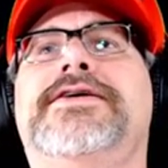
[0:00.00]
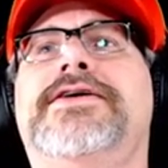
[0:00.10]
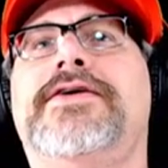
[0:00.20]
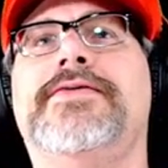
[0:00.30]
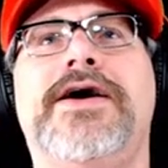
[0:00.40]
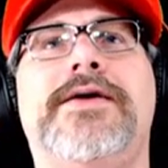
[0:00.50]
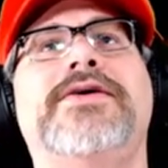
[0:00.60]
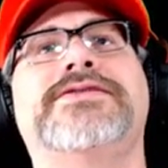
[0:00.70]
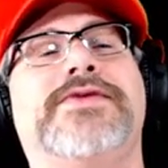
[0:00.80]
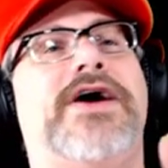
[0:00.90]
Oh, we
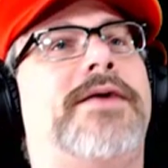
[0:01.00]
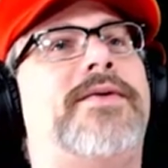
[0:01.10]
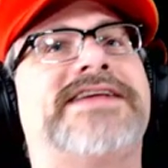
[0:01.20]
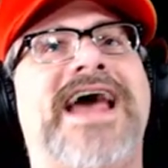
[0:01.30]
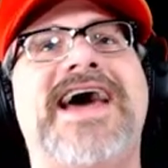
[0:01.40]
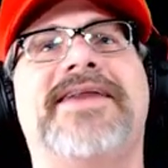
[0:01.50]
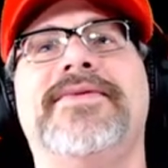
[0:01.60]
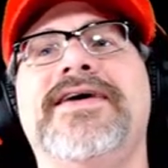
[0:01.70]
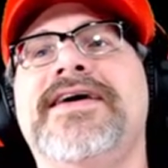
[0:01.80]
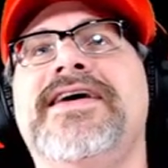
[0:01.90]
almost, we almost had him.